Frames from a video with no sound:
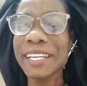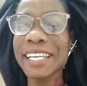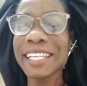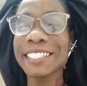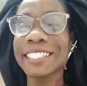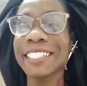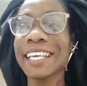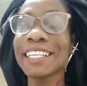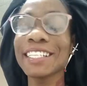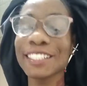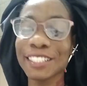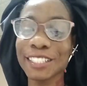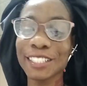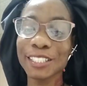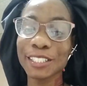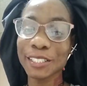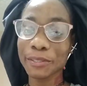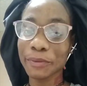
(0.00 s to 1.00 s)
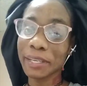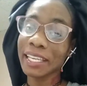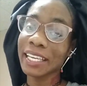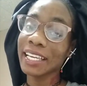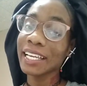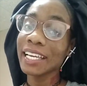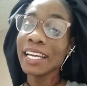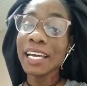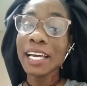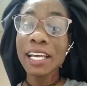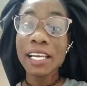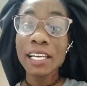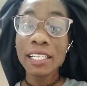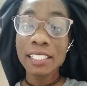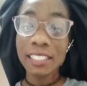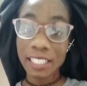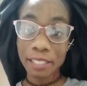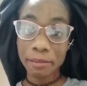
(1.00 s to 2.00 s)
intelligent, sweet
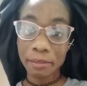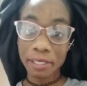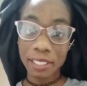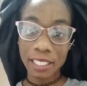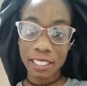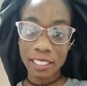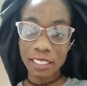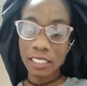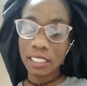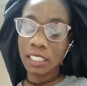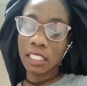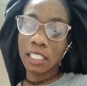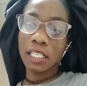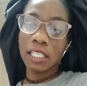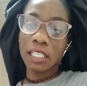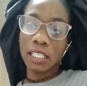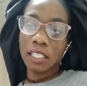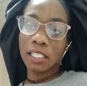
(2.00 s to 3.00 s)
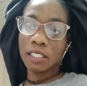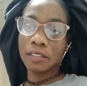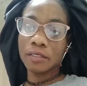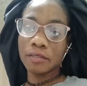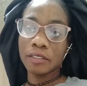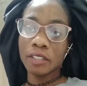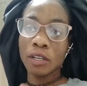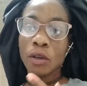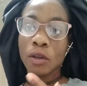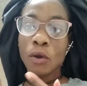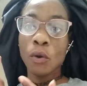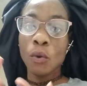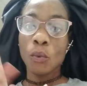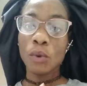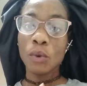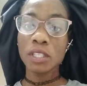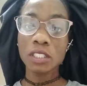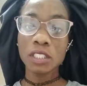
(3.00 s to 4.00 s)
siblings. Uh,
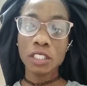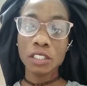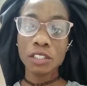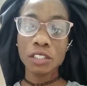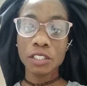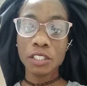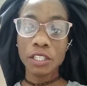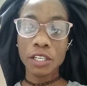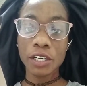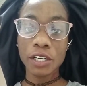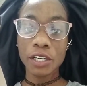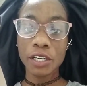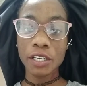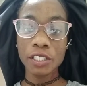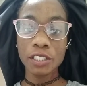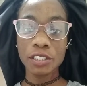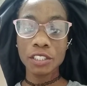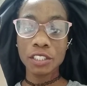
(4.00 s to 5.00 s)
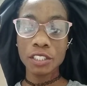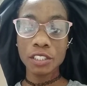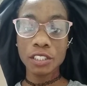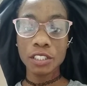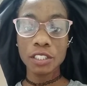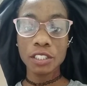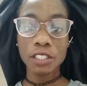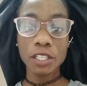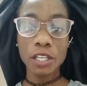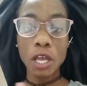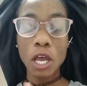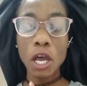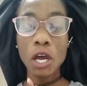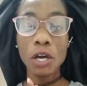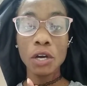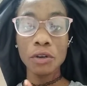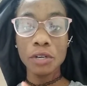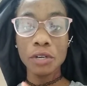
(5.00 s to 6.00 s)
one sister, she's
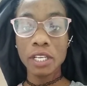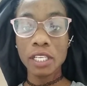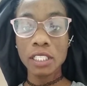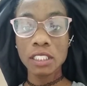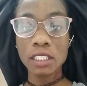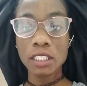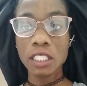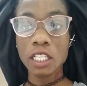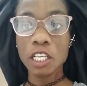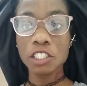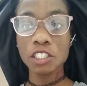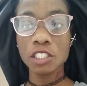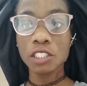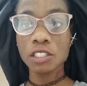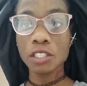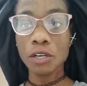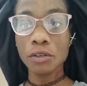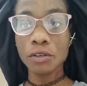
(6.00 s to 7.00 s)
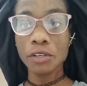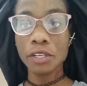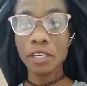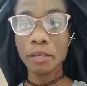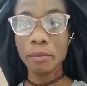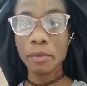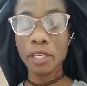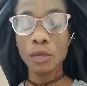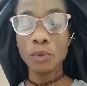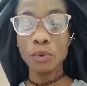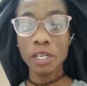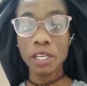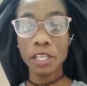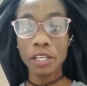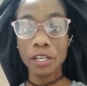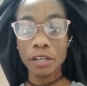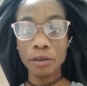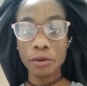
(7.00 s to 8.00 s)
oldest. She's older than me,
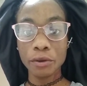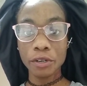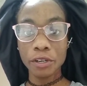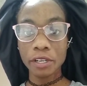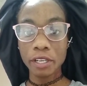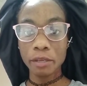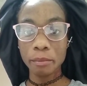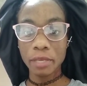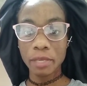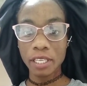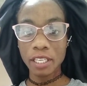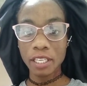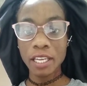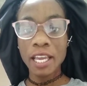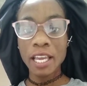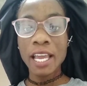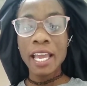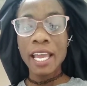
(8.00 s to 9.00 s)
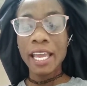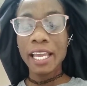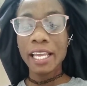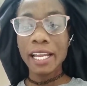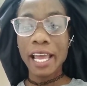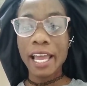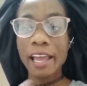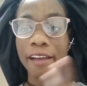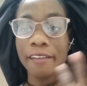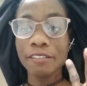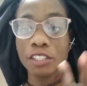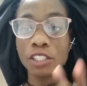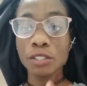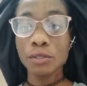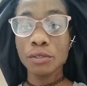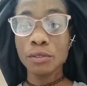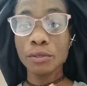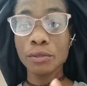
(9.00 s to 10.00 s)
one year older than me. And I have
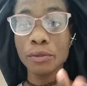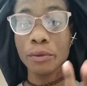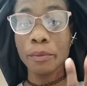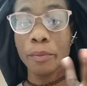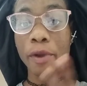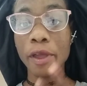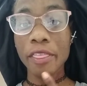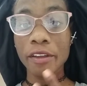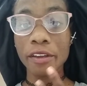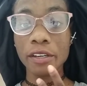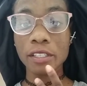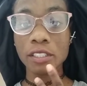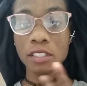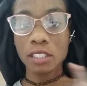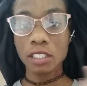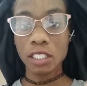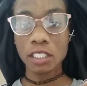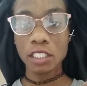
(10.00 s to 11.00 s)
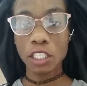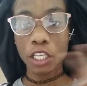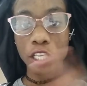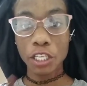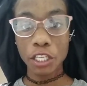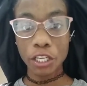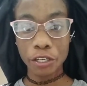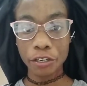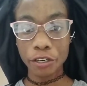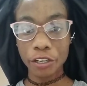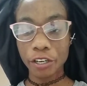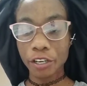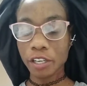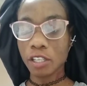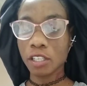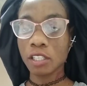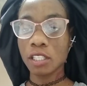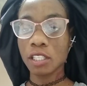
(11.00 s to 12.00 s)
two brothers that's
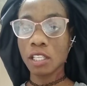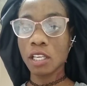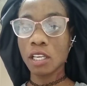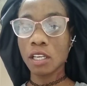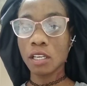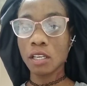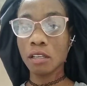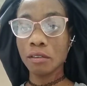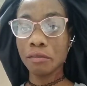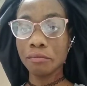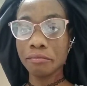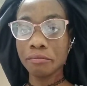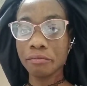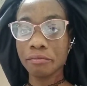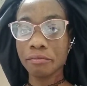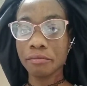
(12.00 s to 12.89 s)
younger, um,